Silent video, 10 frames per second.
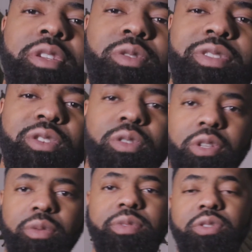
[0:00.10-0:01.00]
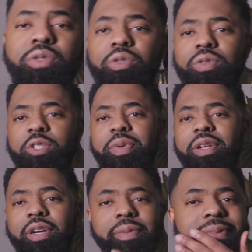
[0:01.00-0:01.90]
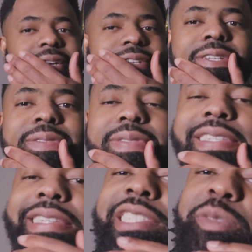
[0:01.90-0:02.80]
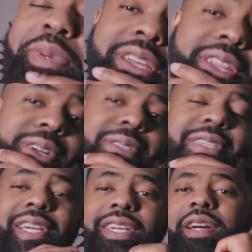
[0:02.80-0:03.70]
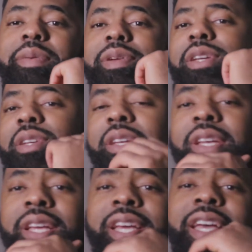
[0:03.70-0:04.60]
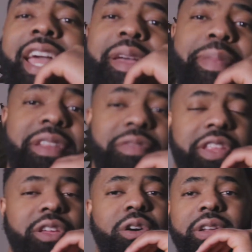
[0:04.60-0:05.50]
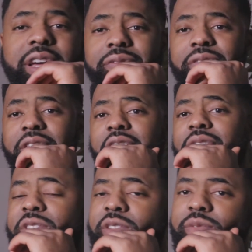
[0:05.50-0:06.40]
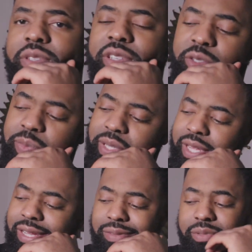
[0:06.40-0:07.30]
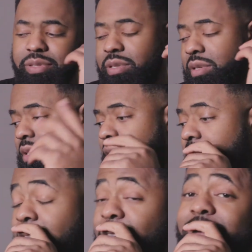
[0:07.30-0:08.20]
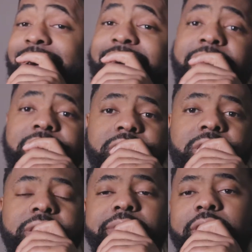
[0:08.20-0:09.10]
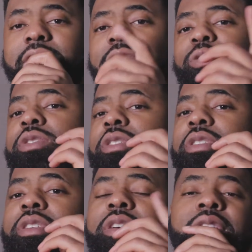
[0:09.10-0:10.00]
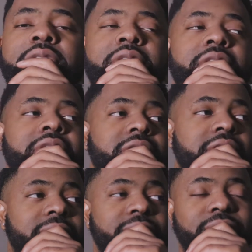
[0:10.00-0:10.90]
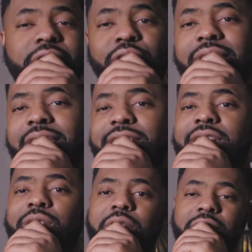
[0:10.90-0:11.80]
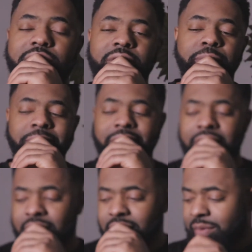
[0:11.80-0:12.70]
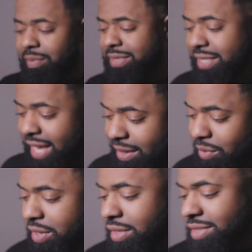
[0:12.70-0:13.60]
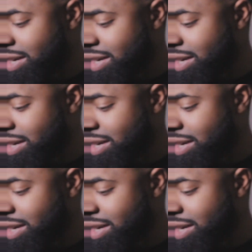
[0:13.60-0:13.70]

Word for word: YouTube, YouTube, what's been up, man? You know what I'm saying? It's been a long time coming. I ain't made a video in like forever, you know what I'm saying? It's been like a long vacation, you know what I'm saying, due to, you know, COVID-19 or whatever. But today we're here to